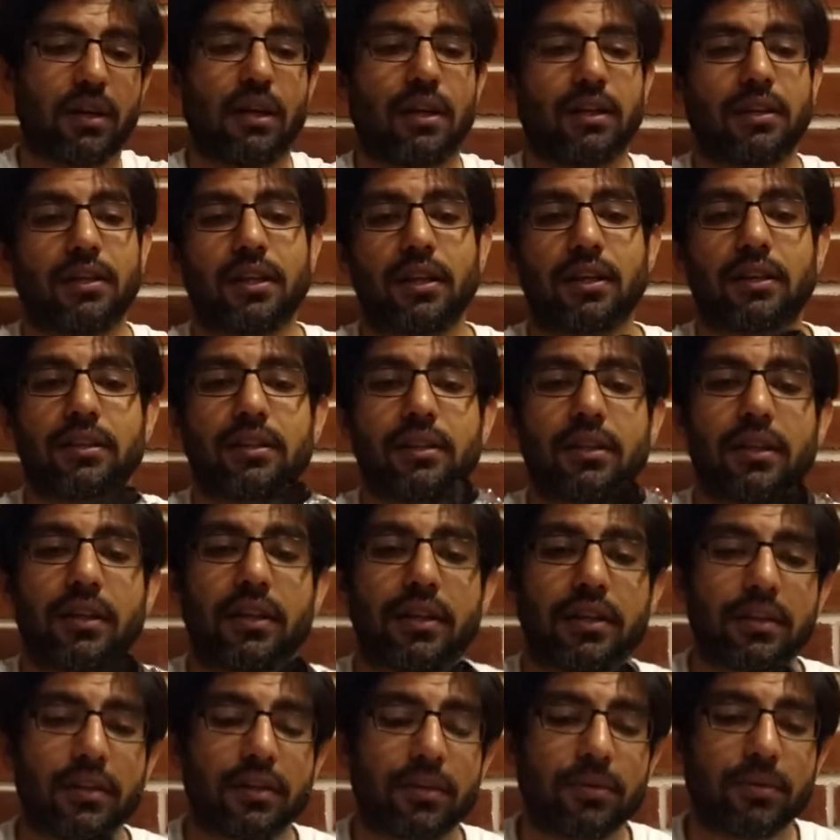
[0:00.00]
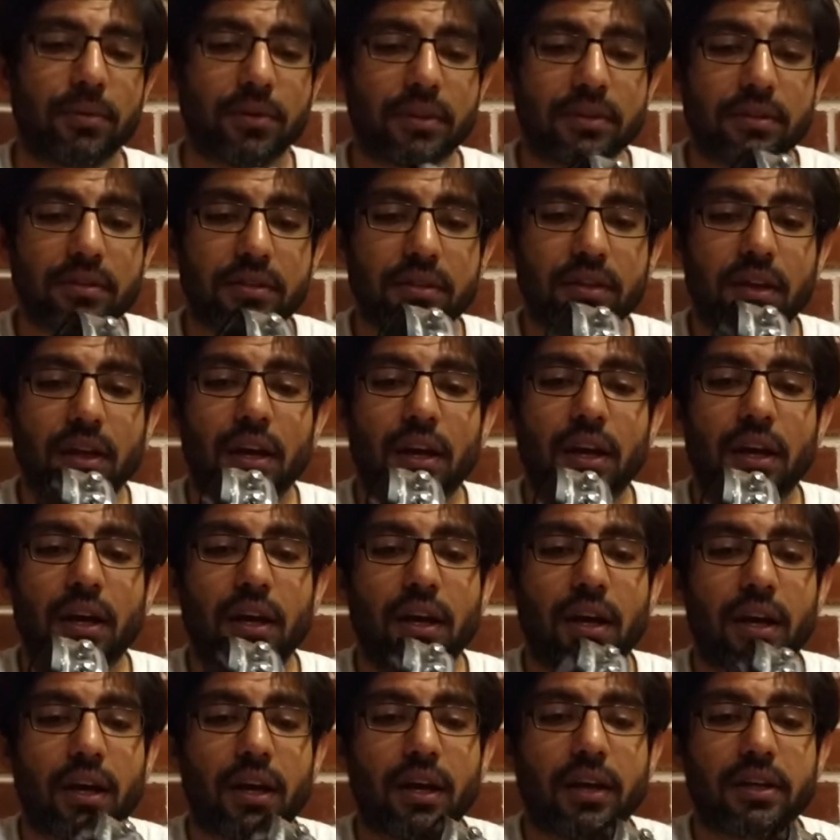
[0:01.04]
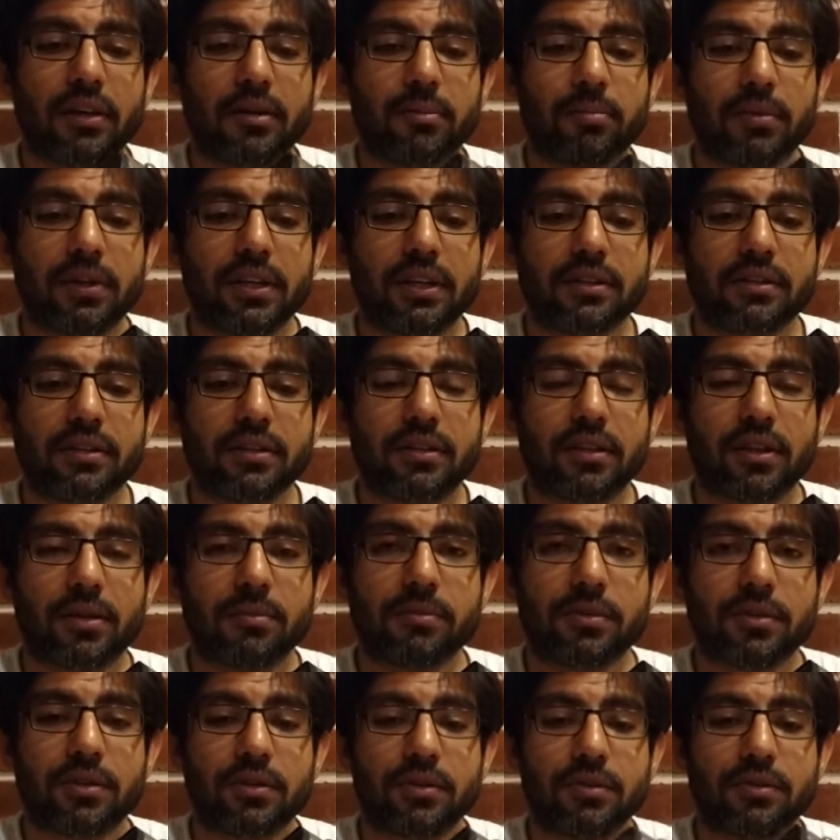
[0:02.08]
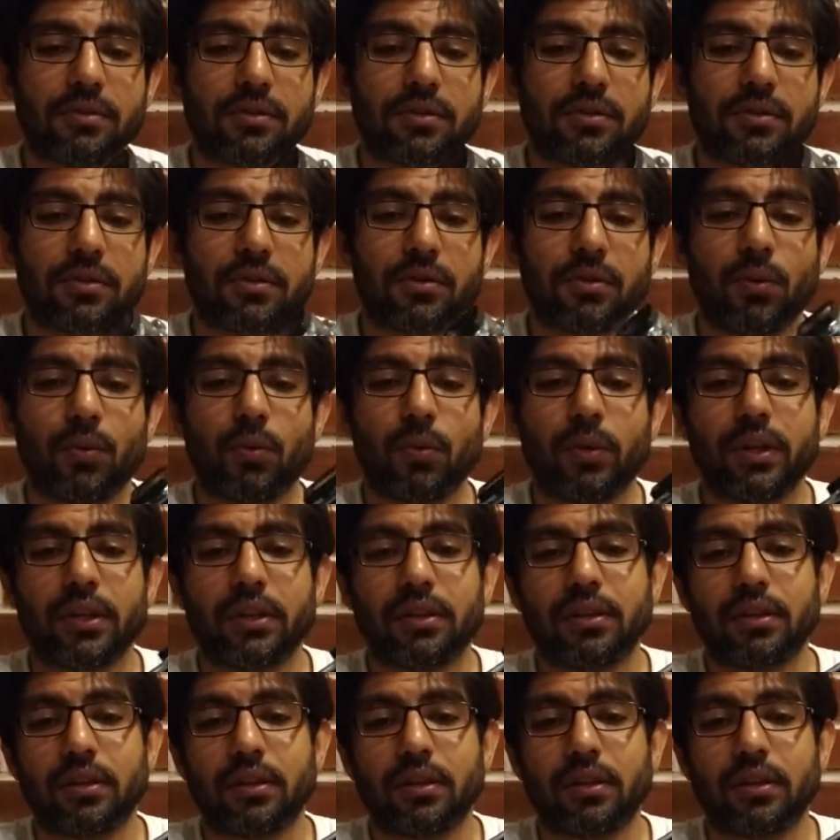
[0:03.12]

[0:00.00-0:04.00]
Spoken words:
the other thing I did was I replaced the thumb screws with